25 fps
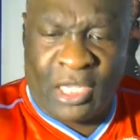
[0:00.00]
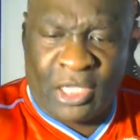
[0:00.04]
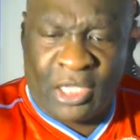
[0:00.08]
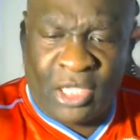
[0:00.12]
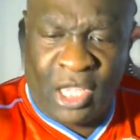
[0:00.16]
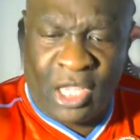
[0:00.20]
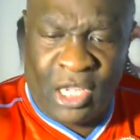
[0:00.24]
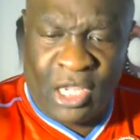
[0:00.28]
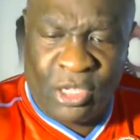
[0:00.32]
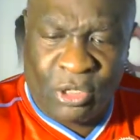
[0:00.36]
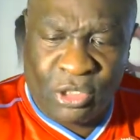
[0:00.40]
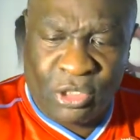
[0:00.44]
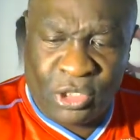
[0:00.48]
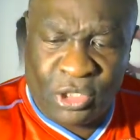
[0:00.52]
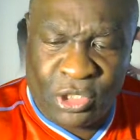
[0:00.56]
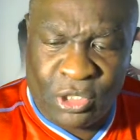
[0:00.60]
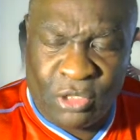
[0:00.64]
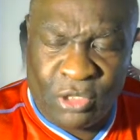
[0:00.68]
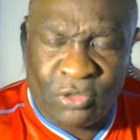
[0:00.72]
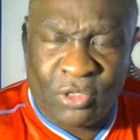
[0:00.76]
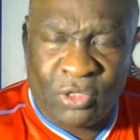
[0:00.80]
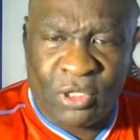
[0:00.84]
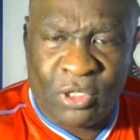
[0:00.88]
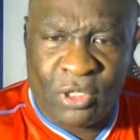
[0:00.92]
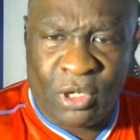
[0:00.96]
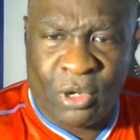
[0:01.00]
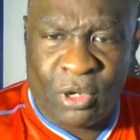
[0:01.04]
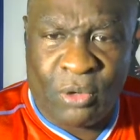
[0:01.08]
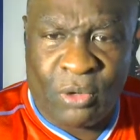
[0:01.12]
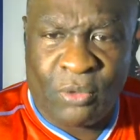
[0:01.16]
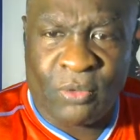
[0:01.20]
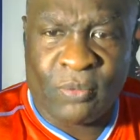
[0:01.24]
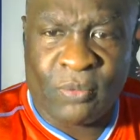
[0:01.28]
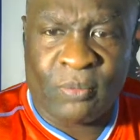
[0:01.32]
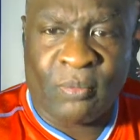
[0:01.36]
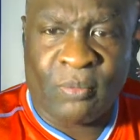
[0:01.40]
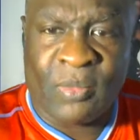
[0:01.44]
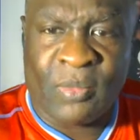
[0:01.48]
then your children
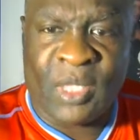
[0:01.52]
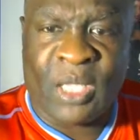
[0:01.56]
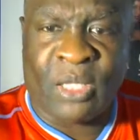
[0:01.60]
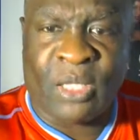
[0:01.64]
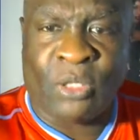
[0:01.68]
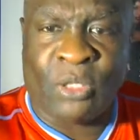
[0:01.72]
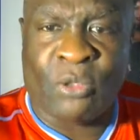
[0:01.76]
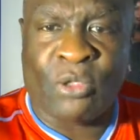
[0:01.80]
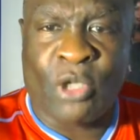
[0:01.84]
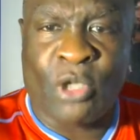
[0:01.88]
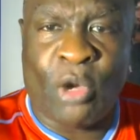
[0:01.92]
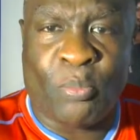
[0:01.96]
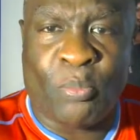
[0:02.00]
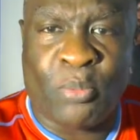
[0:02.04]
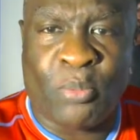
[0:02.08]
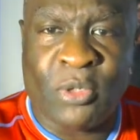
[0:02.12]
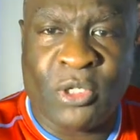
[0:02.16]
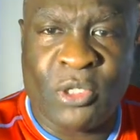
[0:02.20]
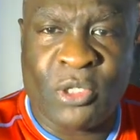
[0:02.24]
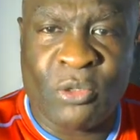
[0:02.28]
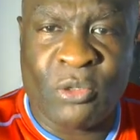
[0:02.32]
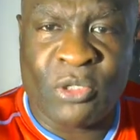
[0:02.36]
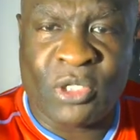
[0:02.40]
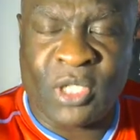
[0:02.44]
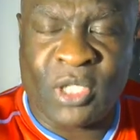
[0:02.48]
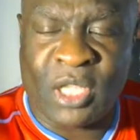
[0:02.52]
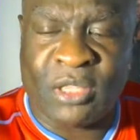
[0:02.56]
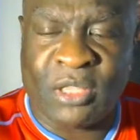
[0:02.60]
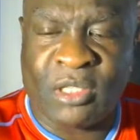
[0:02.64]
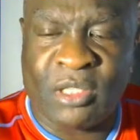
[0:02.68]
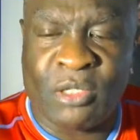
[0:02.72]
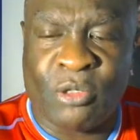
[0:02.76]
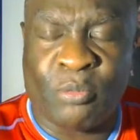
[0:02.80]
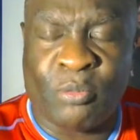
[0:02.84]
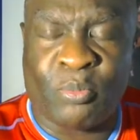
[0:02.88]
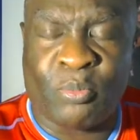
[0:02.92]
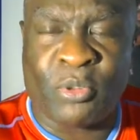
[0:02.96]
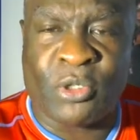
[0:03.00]
know you don't produce
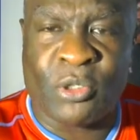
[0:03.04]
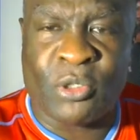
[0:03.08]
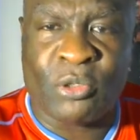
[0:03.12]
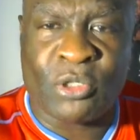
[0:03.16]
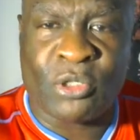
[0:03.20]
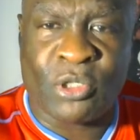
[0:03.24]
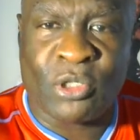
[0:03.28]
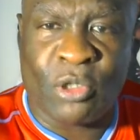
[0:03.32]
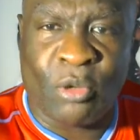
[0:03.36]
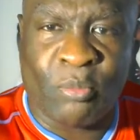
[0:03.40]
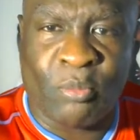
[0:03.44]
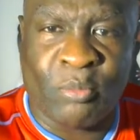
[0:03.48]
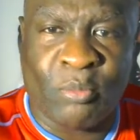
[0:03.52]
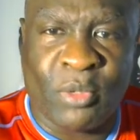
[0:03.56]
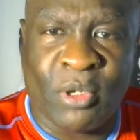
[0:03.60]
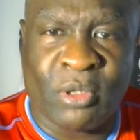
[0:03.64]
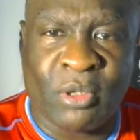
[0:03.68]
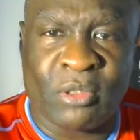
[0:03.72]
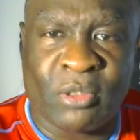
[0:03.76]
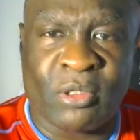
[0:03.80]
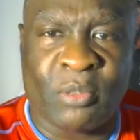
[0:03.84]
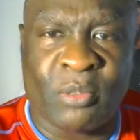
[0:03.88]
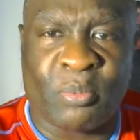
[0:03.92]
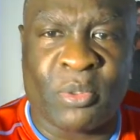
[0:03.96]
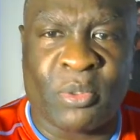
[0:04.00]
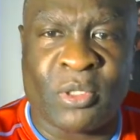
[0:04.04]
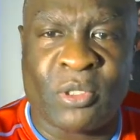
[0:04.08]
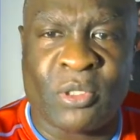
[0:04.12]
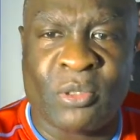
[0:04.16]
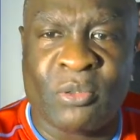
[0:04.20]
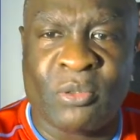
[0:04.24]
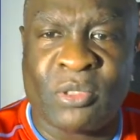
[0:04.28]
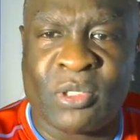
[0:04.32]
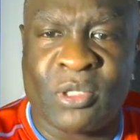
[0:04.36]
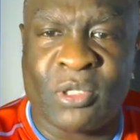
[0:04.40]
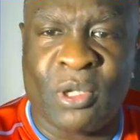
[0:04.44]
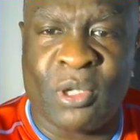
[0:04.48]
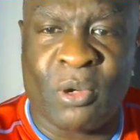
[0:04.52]
nothing, you produce no milk, you
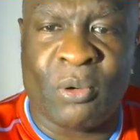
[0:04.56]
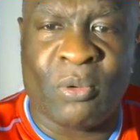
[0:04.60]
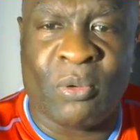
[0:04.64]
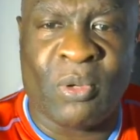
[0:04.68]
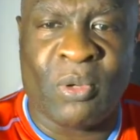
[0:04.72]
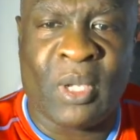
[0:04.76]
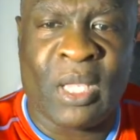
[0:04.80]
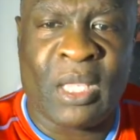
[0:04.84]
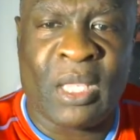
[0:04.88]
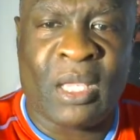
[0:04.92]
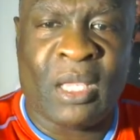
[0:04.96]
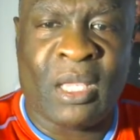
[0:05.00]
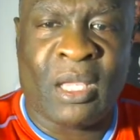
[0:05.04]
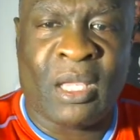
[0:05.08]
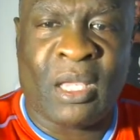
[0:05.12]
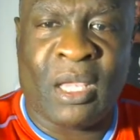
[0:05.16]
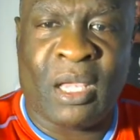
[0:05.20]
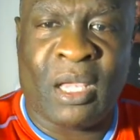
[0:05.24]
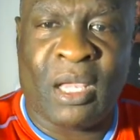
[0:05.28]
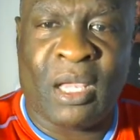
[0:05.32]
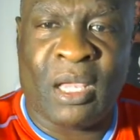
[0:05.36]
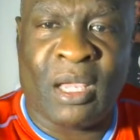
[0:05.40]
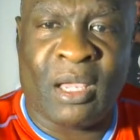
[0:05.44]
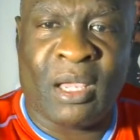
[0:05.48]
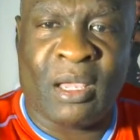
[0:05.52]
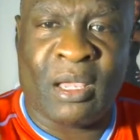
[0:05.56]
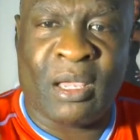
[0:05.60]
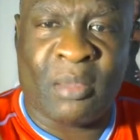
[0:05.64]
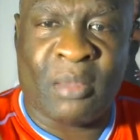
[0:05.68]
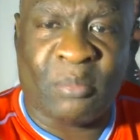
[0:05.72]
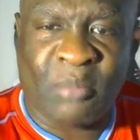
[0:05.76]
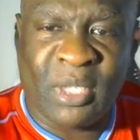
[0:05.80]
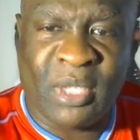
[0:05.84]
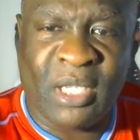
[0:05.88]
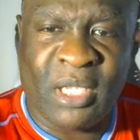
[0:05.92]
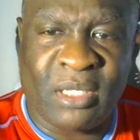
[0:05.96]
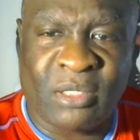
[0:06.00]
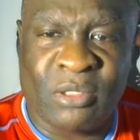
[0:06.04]
produce no uh,
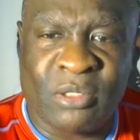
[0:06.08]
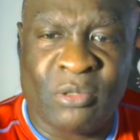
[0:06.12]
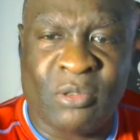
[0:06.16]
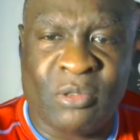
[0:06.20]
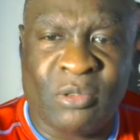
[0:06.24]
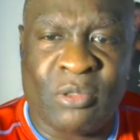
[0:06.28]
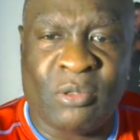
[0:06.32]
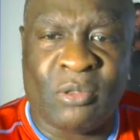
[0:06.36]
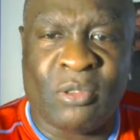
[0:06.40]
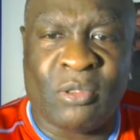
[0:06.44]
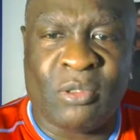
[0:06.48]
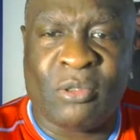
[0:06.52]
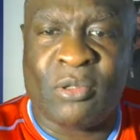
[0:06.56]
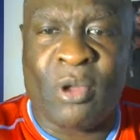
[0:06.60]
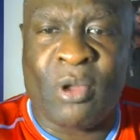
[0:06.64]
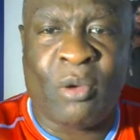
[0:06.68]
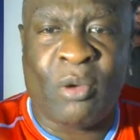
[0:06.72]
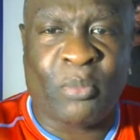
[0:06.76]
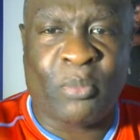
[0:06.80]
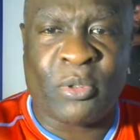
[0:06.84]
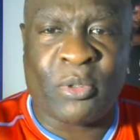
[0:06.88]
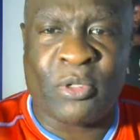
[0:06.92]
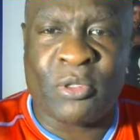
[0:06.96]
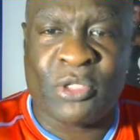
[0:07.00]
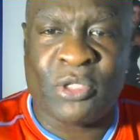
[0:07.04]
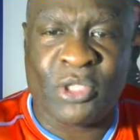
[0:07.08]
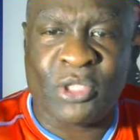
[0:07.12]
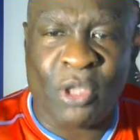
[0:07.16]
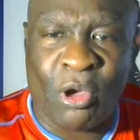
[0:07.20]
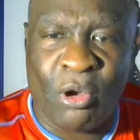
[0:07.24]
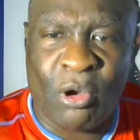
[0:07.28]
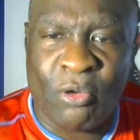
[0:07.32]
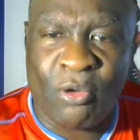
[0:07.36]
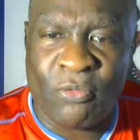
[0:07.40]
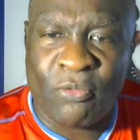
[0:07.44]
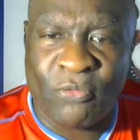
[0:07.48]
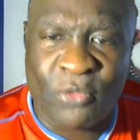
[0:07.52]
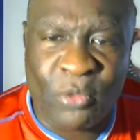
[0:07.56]
meat, you, you you don't produce your
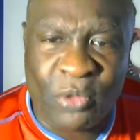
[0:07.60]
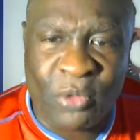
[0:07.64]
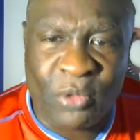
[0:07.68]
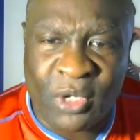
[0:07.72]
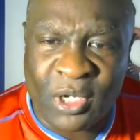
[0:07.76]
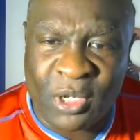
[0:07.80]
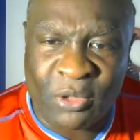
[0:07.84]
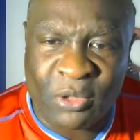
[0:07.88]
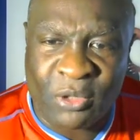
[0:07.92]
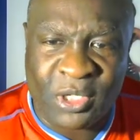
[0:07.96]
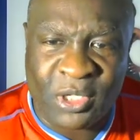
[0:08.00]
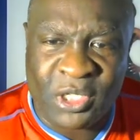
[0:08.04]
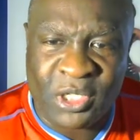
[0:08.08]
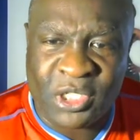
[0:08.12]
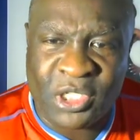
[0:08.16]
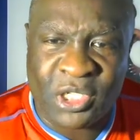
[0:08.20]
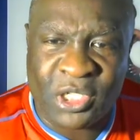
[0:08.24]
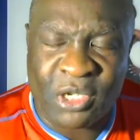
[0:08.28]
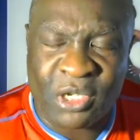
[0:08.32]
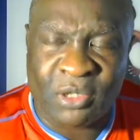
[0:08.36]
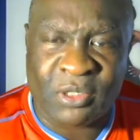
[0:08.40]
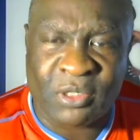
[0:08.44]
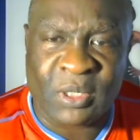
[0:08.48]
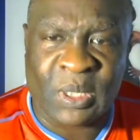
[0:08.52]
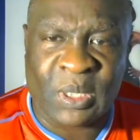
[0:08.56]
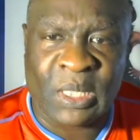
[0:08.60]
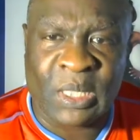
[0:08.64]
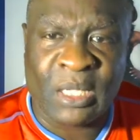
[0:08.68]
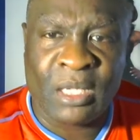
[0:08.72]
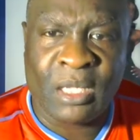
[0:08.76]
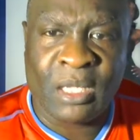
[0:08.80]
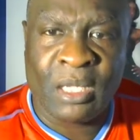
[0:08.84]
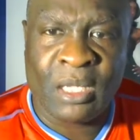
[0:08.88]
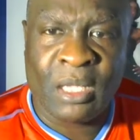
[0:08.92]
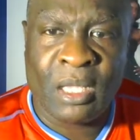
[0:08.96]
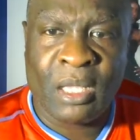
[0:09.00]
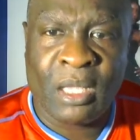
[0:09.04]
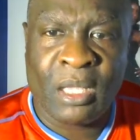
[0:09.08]
own food, clothing, and shelter.
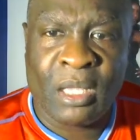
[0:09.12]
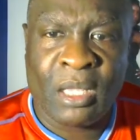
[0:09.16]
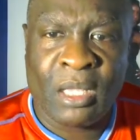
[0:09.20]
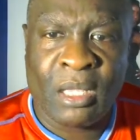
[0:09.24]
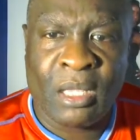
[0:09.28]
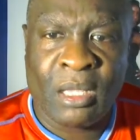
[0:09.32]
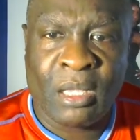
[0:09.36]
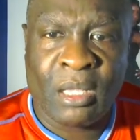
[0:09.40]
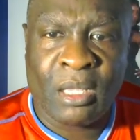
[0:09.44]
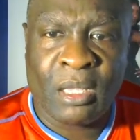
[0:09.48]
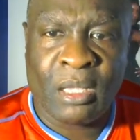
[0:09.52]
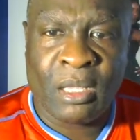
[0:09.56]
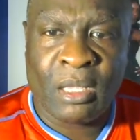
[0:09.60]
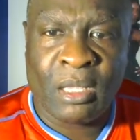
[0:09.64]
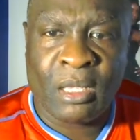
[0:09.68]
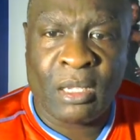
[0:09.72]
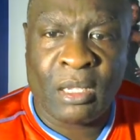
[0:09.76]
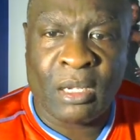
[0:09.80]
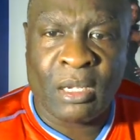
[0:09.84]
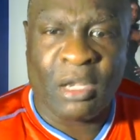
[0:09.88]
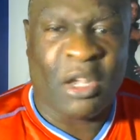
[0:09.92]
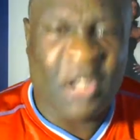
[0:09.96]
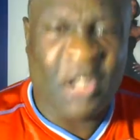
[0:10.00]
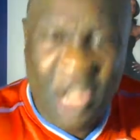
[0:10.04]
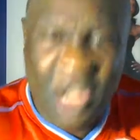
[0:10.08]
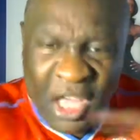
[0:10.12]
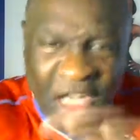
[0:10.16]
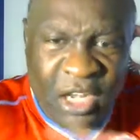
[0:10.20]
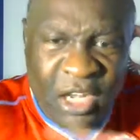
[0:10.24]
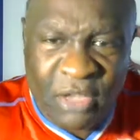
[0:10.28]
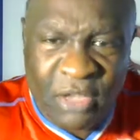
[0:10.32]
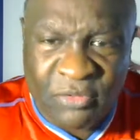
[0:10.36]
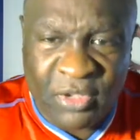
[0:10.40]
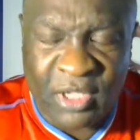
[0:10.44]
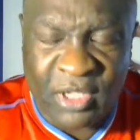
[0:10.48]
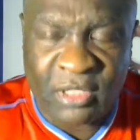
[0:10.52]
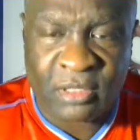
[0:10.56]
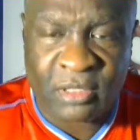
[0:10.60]
None
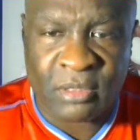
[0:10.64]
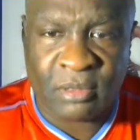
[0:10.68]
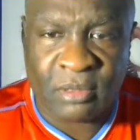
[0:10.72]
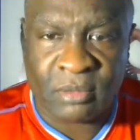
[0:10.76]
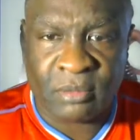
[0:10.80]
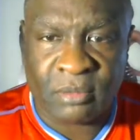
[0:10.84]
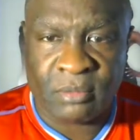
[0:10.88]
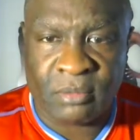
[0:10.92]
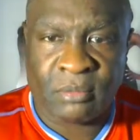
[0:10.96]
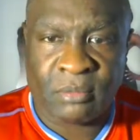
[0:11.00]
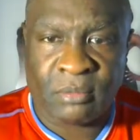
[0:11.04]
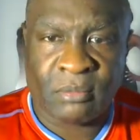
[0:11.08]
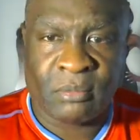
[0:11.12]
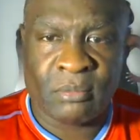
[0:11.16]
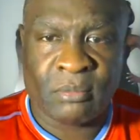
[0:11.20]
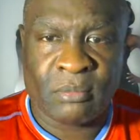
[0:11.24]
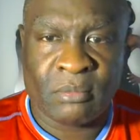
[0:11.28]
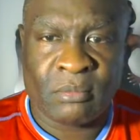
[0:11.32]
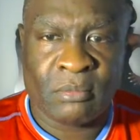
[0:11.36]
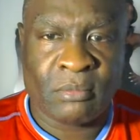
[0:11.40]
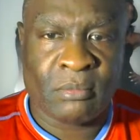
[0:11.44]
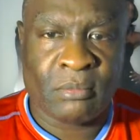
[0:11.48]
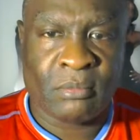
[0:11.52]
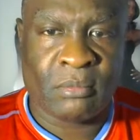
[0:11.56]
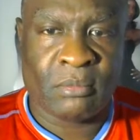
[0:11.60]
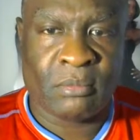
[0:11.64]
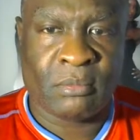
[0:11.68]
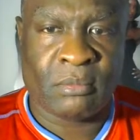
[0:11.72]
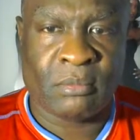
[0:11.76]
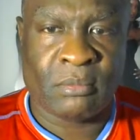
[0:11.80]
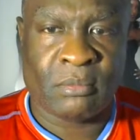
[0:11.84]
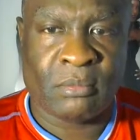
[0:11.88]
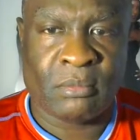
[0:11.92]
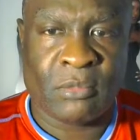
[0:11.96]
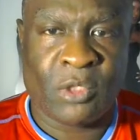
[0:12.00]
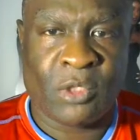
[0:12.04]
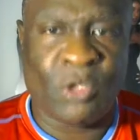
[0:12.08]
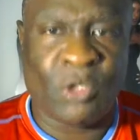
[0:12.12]
of it.
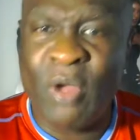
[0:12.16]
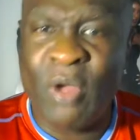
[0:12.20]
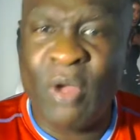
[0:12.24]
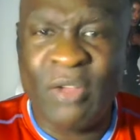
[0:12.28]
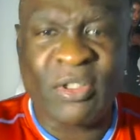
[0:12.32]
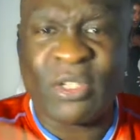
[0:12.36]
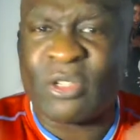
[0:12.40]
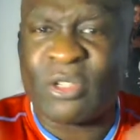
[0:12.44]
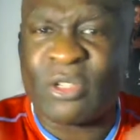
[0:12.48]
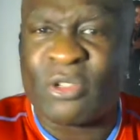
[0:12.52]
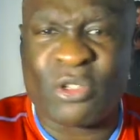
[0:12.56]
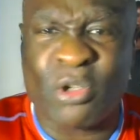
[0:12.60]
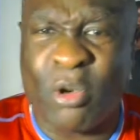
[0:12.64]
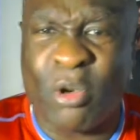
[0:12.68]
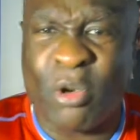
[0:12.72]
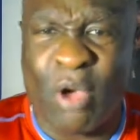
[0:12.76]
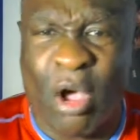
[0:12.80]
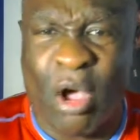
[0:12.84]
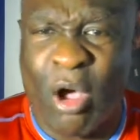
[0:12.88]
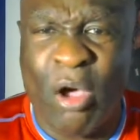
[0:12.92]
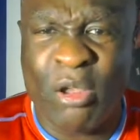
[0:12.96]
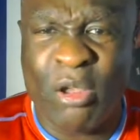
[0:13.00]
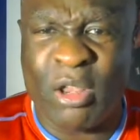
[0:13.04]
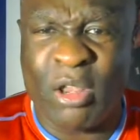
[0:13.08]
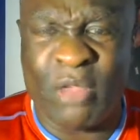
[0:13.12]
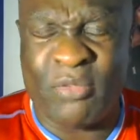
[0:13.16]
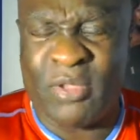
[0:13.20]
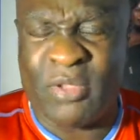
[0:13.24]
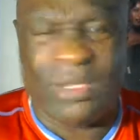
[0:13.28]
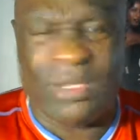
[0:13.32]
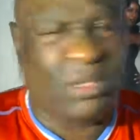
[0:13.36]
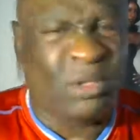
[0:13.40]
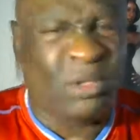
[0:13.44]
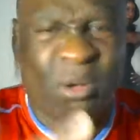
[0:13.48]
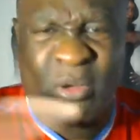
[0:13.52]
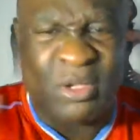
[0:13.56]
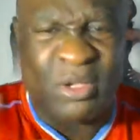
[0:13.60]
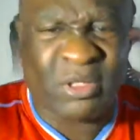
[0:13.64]
You don't have to control all of it.
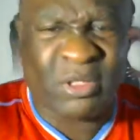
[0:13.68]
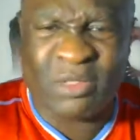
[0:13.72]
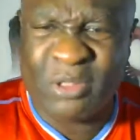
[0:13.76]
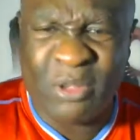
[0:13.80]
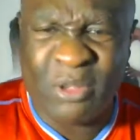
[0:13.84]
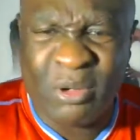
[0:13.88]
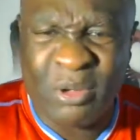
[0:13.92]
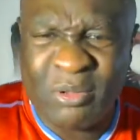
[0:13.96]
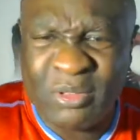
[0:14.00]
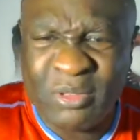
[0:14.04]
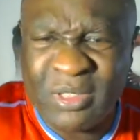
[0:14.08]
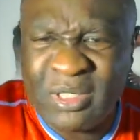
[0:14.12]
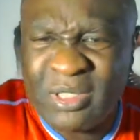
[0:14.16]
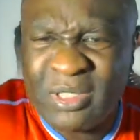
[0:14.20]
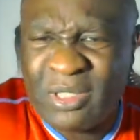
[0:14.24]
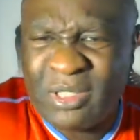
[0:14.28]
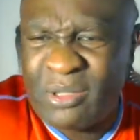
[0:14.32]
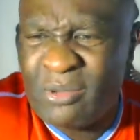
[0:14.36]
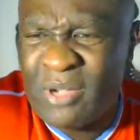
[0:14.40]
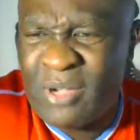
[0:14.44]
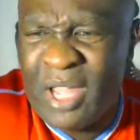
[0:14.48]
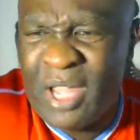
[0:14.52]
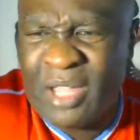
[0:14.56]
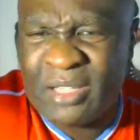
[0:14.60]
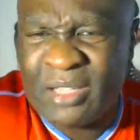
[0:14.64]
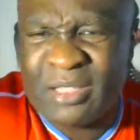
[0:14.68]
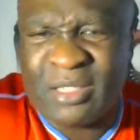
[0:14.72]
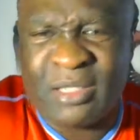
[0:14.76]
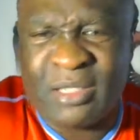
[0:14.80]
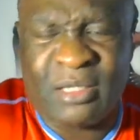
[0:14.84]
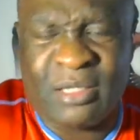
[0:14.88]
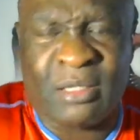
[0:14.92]
You don't. You don't. You're not.